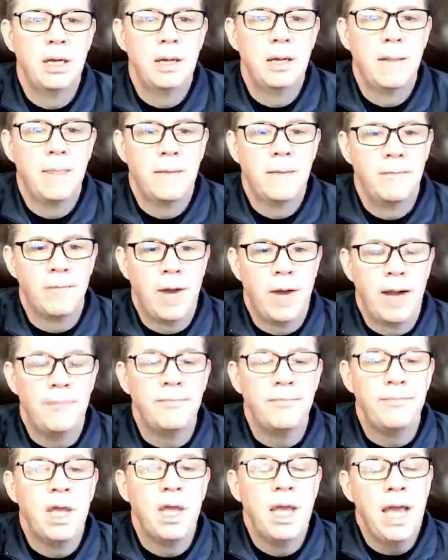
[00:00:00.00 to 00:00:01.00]

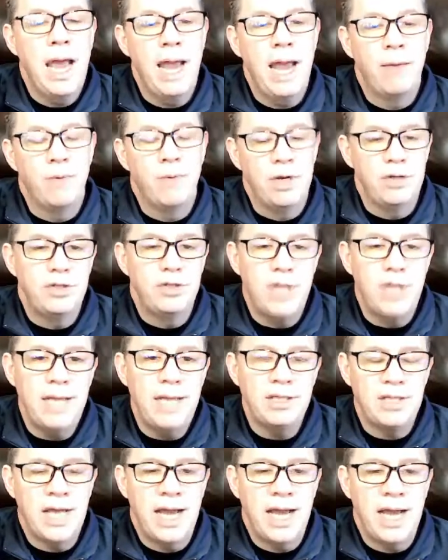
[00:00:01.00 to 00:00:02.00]
Right. And when you
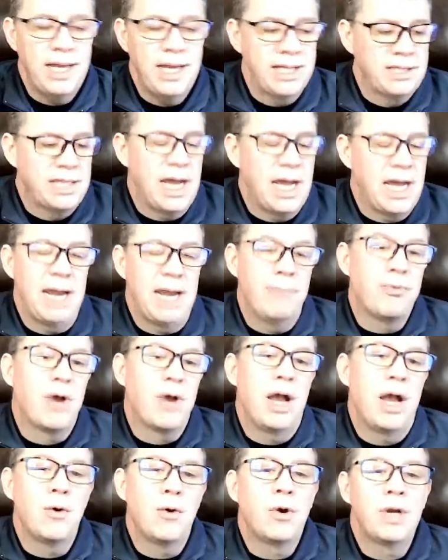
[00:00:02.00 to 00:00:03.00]
change that, it's not a
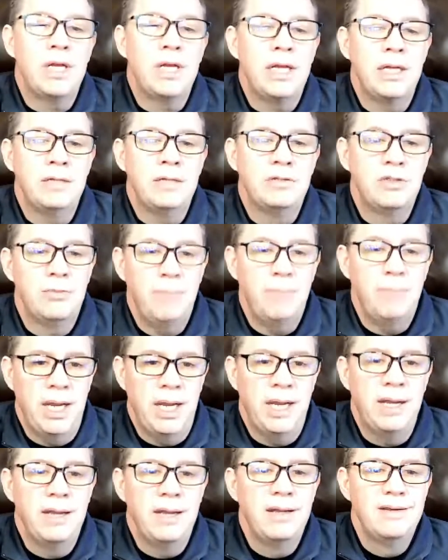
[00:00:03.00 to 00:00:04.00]
priority to
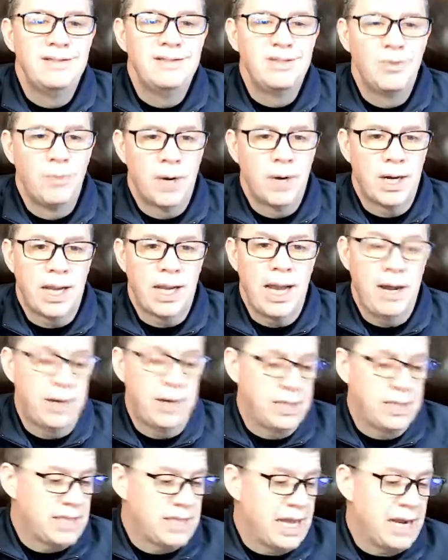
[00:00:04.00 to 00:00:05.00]
me to work out.
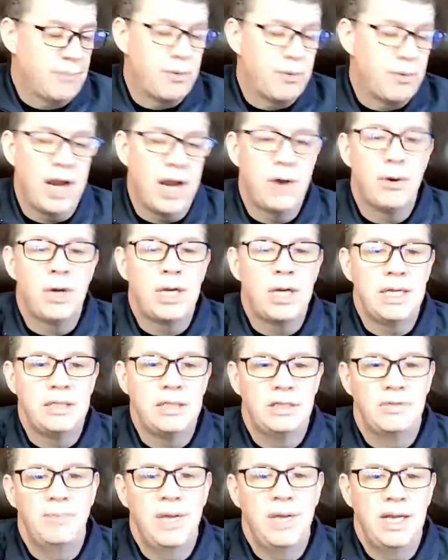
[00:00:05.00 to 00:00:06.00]
It's not a priority
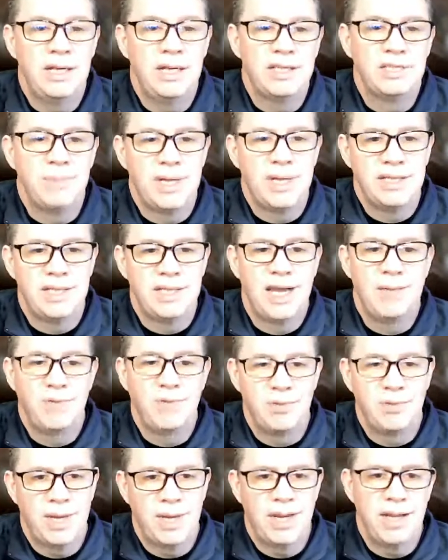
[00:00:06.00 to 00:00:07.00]
to me to spend time
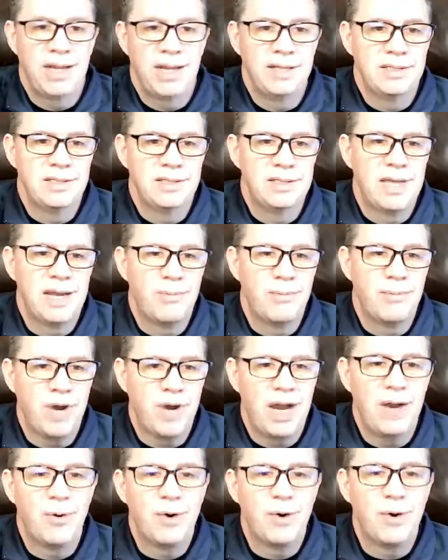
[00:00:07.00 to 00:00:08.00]
with my kids. It's not a
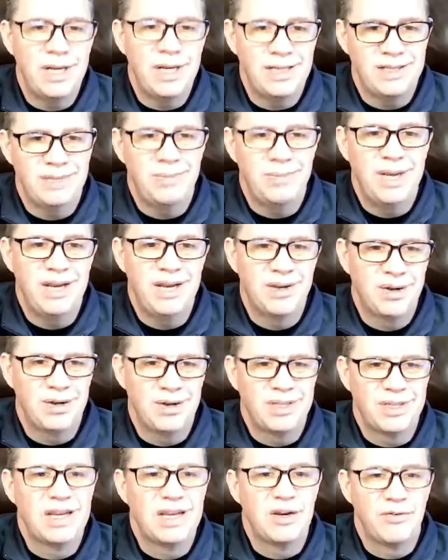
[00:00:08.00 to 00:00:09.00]
priority to me to
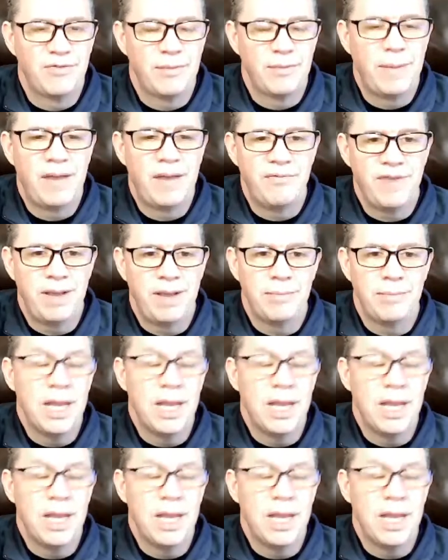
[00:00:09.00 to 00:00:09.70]
cook dinner for my family.